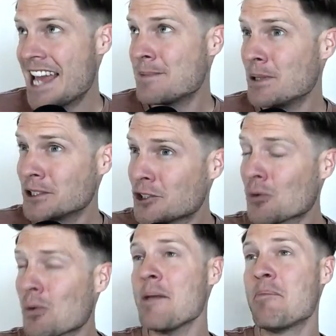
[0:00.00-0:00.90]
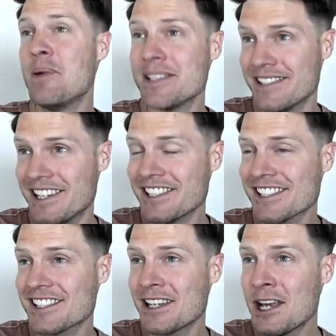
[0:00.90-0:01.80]
built a great
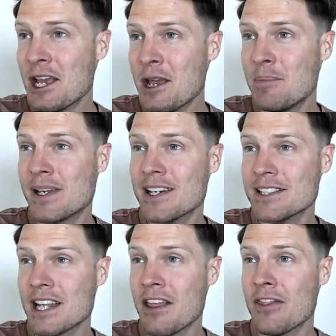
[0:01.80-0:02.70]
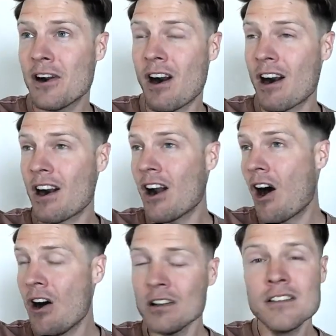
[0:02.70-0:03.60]
business because there are
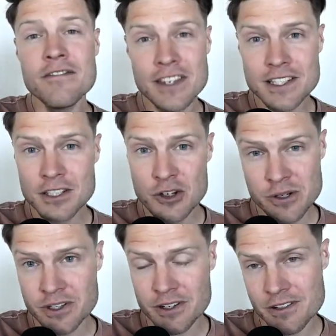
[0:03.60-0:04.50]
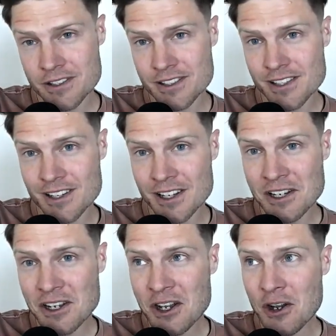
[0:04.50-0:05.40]
all of these users
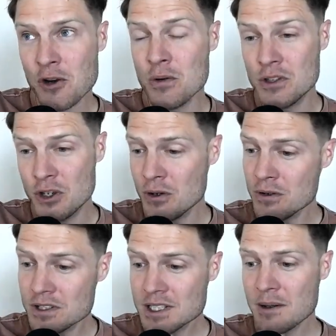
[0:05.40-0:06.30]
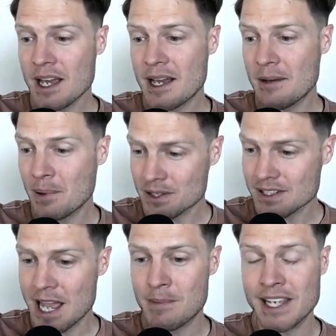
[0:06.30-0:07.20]
who use
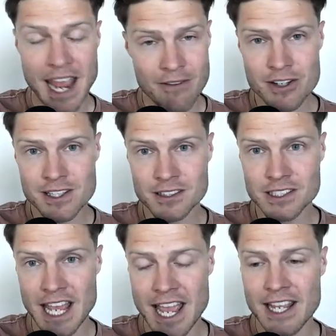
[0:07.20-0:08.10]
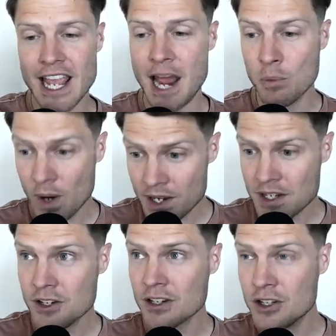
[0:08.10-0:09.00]
Balsamiq every single day. And when
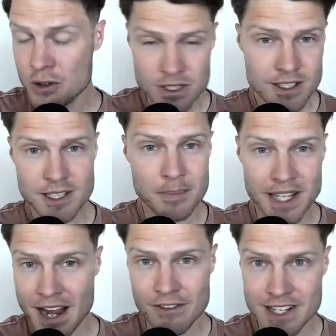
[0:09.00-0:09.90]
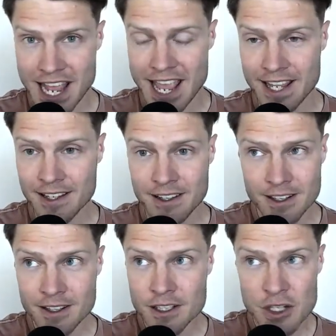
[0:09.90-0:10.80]
you're using something every day,
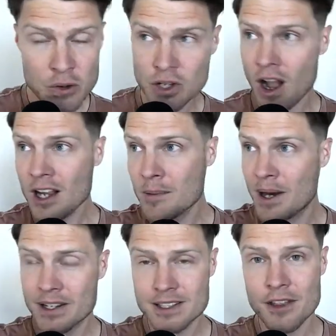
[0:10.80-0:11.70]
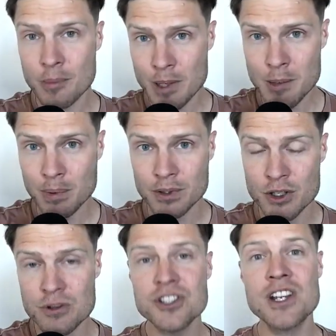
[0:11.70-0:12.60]
you talk about it to other people. You
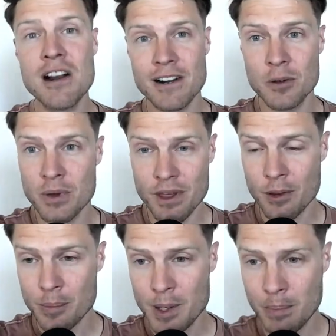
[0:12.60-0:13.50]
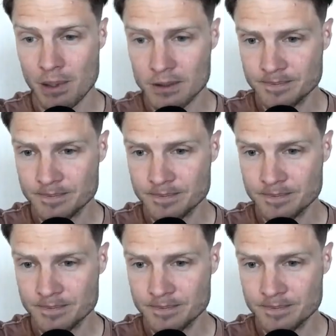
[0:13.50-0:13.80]
share it with other people.